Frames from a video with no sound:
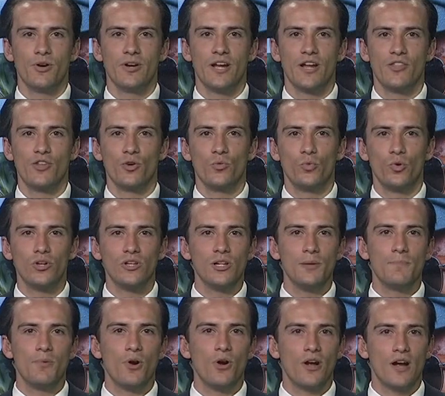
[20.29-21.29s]
and Heather,
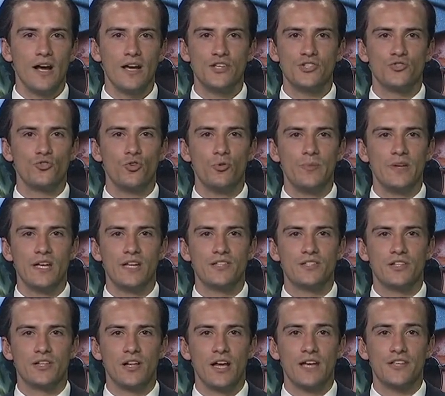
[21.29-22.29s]
Woodland Park High School begins
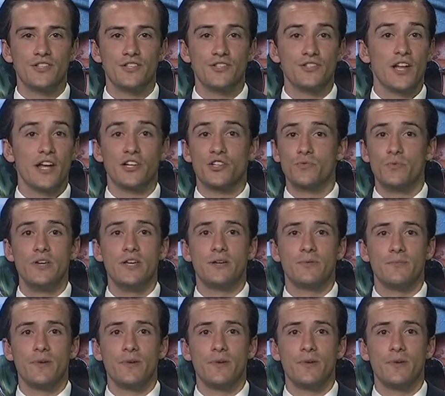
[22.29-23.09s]
classes next week,